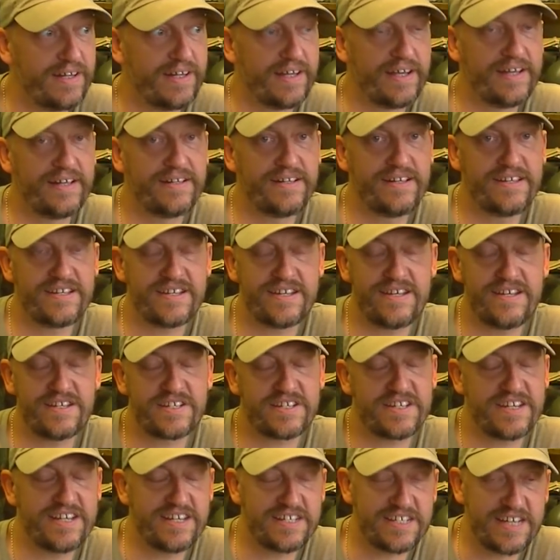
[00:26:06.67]
And
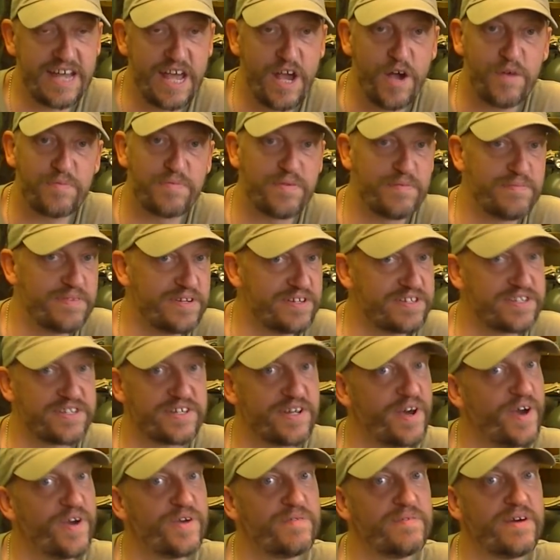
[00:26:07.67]
it's helping me
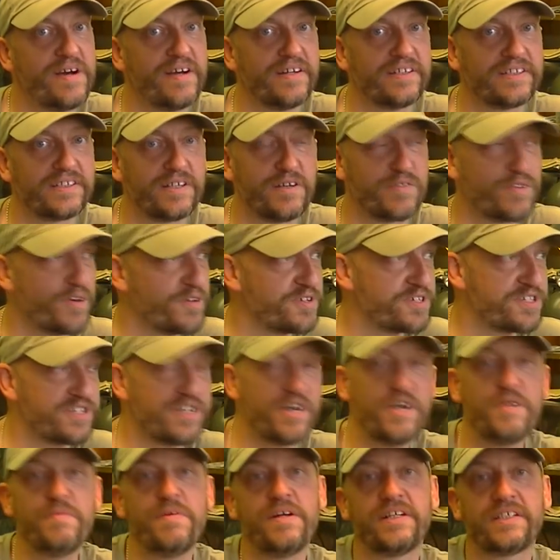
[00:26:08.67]
so much. I've got
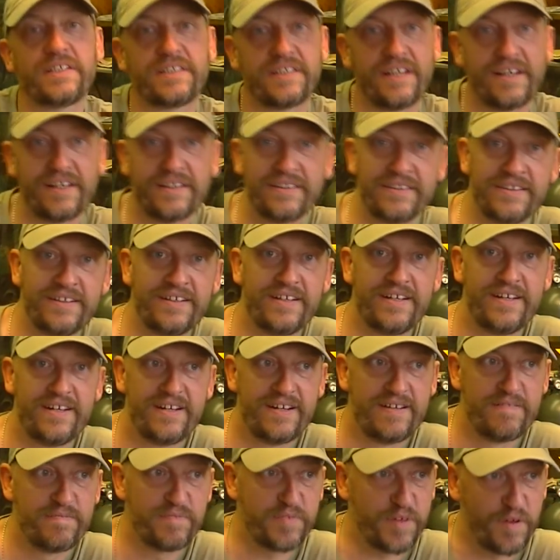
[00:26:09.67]
so much done.
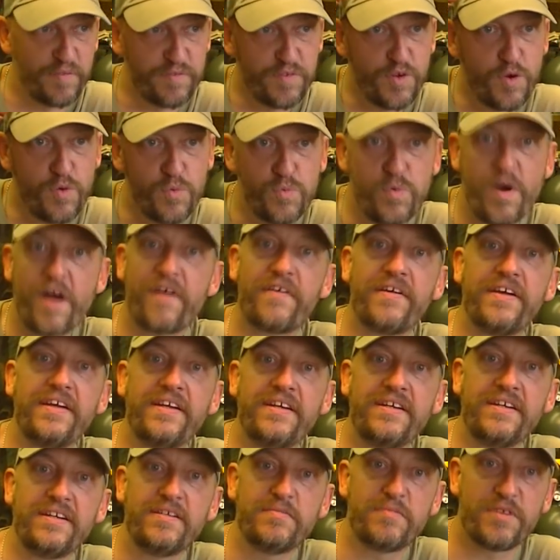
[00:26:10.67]
I'm not
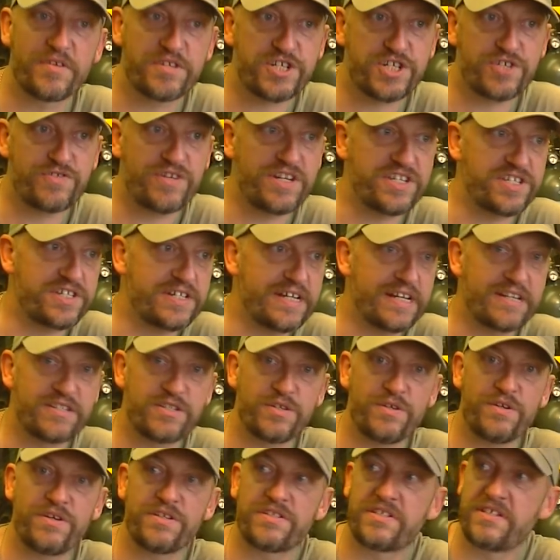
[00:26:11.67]
worrying. My stress and
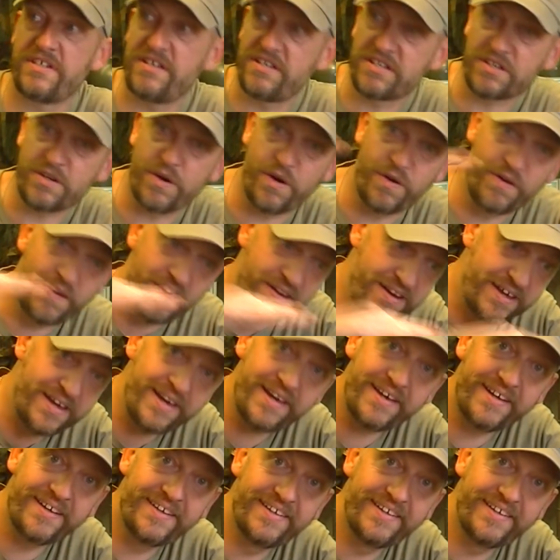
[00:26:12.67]
anxiety is gone like that.